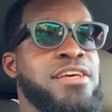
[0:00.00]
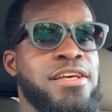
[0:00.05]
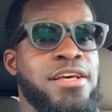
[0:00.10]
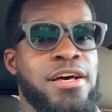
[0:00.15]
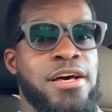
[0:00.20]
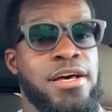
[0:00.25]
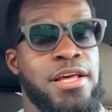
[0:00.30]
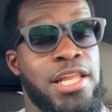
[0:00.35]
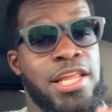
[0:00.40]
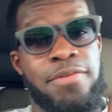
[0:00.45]

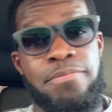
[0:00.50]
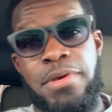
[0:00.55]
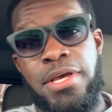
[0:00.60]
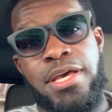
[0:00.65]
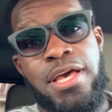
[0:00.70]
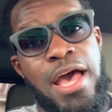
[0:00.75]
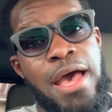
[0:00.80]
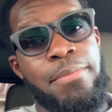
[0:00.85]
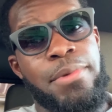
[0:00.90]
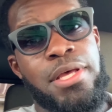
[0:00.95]
Leave me a
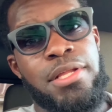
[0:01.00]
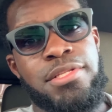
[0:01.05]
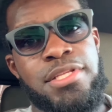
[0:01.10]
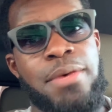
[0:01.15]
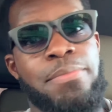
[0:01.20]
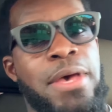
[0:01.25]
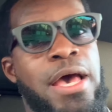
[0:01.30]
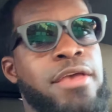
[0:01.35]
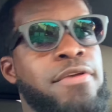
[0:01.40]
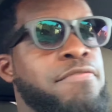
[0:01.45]
comment. Tell
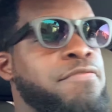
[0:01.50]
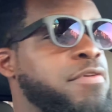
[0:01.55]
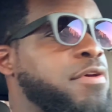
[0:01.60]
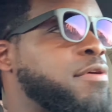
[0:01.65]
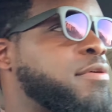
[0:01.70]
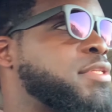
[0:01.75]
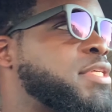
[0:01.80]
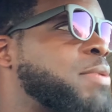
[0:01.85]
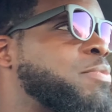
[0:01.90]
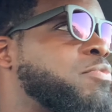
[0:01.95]
me how you
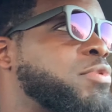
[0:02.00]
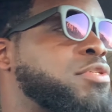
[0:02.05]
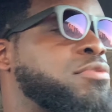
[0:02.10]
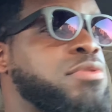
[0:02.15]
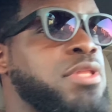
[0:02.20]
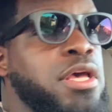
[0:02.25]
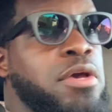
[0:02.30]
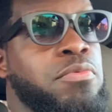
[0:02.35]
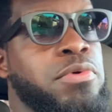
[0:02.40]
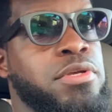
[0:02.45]
feel. Tell me what you
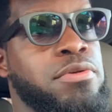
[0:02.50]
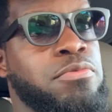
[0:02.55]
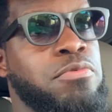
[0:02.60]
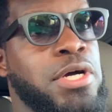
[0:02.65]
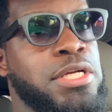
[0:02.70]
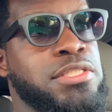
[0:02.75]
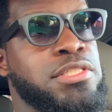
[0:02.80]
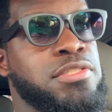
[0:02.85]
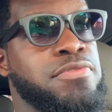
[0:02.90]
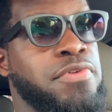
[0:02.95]
think when you
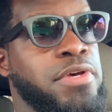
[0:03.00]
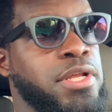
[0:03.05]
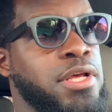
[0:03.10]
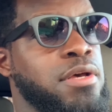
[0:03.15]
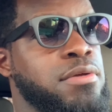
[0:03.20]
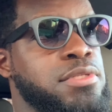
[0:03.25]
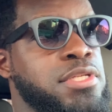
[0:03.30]
watch this video.